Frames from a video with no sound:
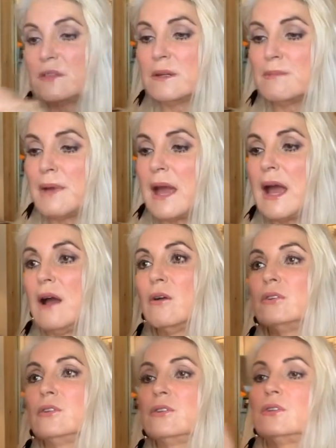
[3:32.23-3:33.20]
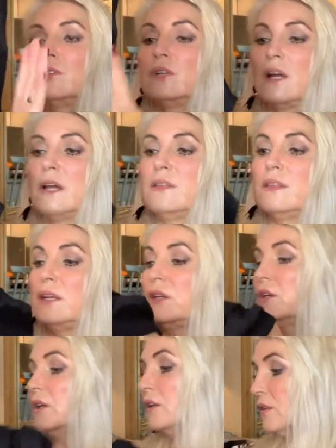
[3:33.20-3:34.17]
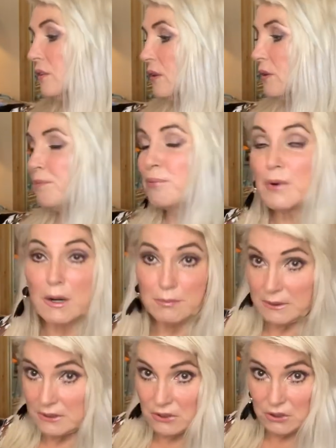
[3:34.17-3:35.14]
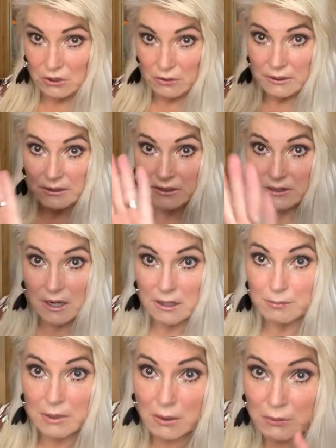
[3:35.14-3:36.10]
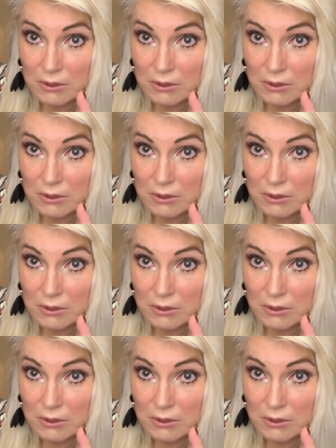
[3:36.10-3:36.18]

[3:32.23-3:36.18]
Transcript: them out. I think they're probably still on the site, but I